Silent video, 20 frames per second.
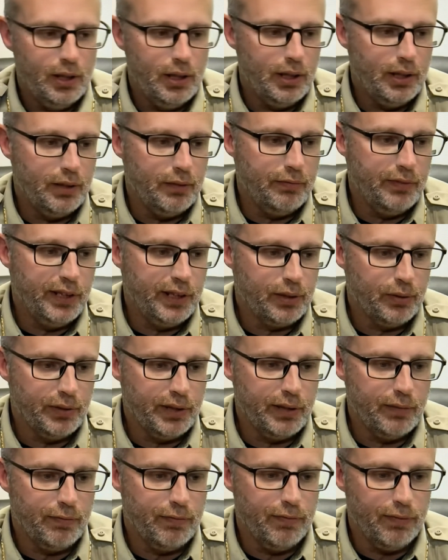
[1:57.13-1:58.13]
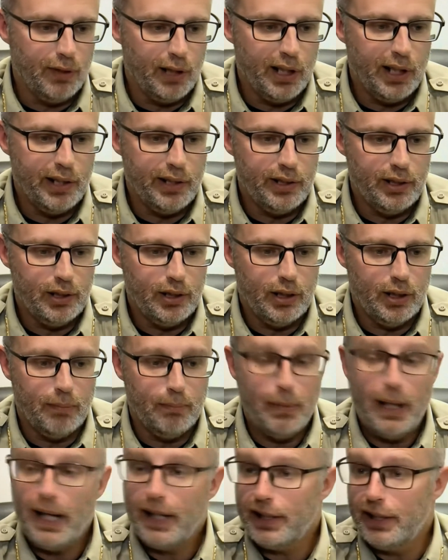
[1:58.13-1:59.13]
Uh, the vehicle then fled uh,
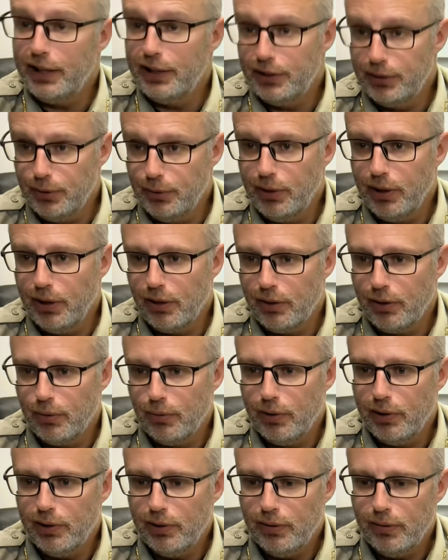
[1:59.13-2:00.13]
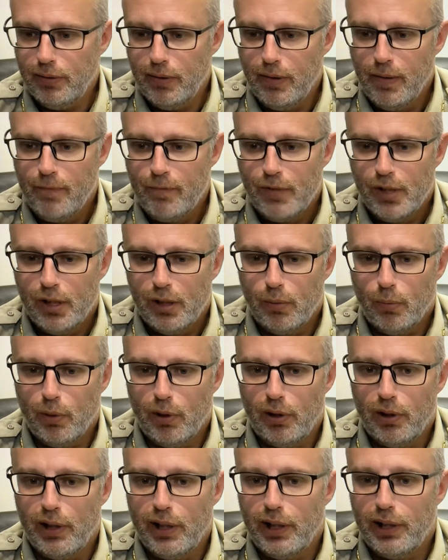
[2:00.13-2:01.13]
back into Illinois,
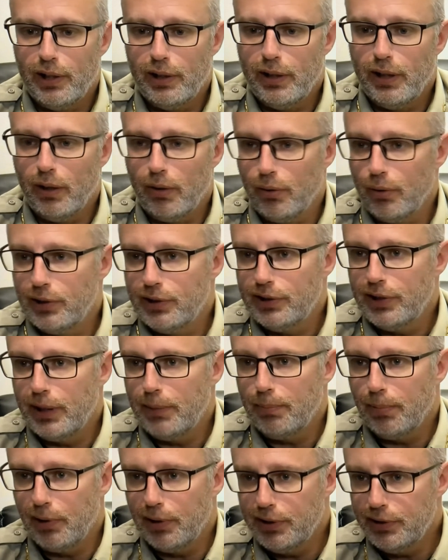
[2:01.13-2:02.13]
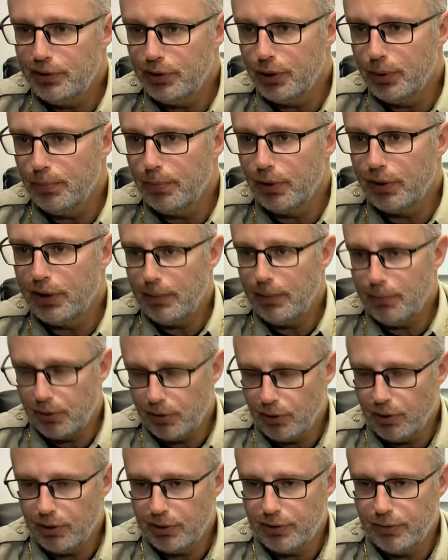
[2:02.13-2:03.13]
where a Illinois State Police trooper
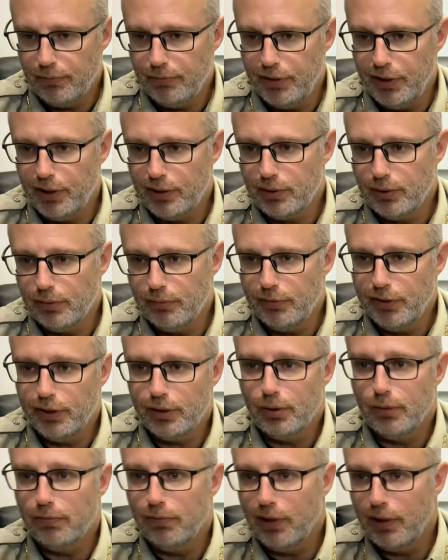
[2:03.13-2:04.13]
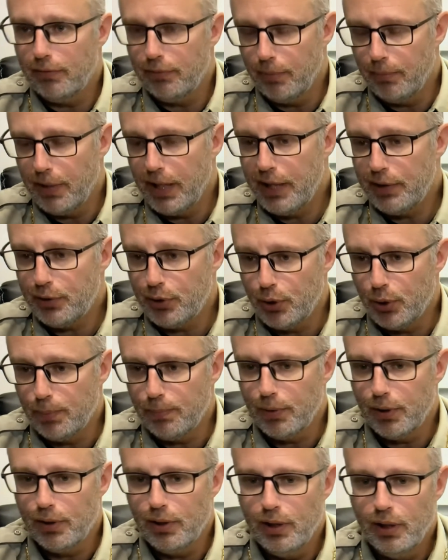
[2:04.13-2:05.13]
across the vehicle. The vehicle fled from that
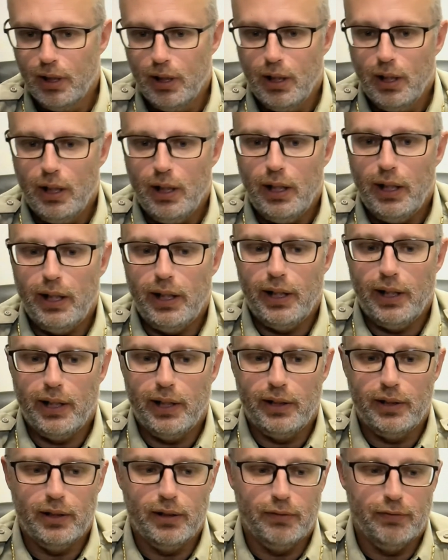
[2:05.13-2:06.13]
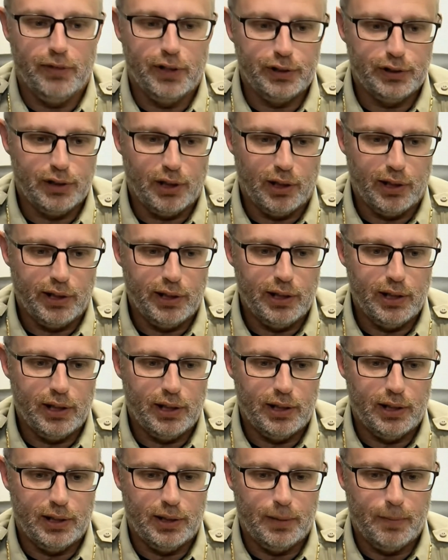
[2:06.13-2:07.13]
trooper, and eventually
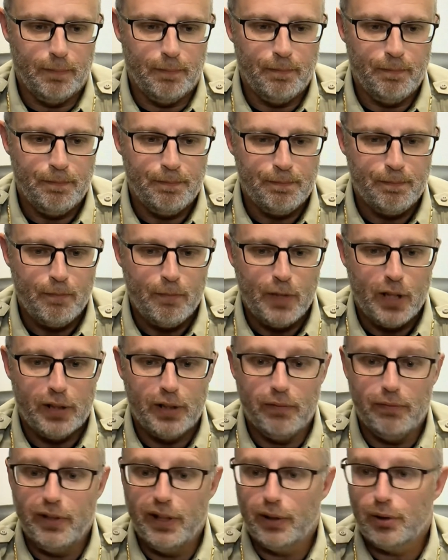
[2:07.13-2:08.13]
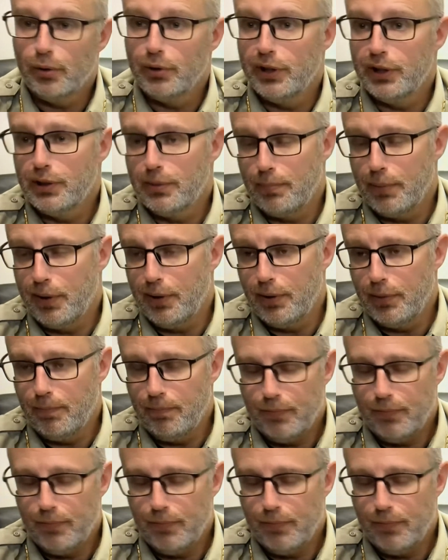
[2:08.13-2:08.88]
um, the vehicle disappeared.